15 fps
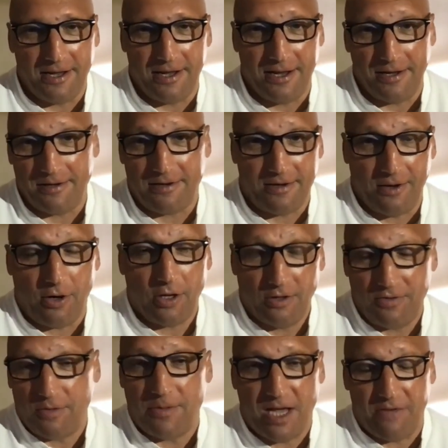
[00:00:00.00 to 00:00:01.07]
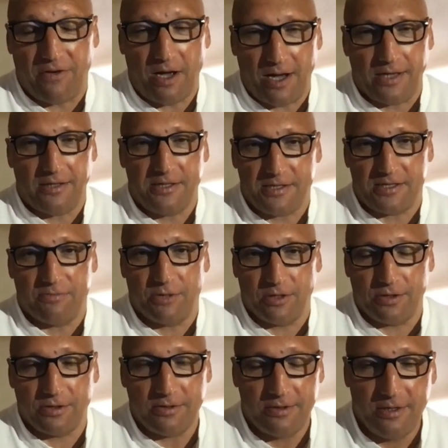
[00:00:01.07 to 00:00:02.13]
and all of them have highly
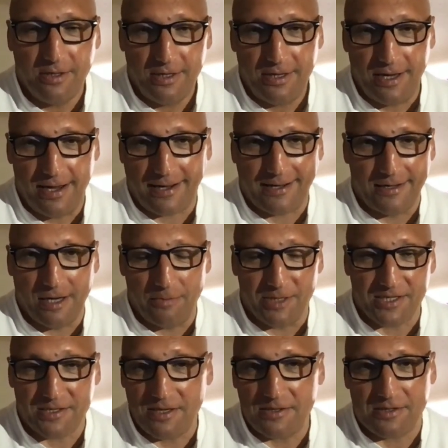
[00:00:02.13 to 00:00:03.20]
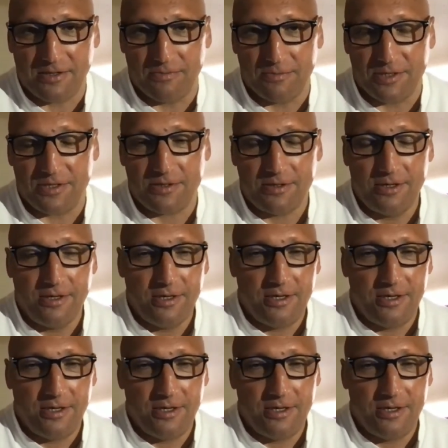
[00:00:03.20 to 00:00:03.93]
similar economic systems.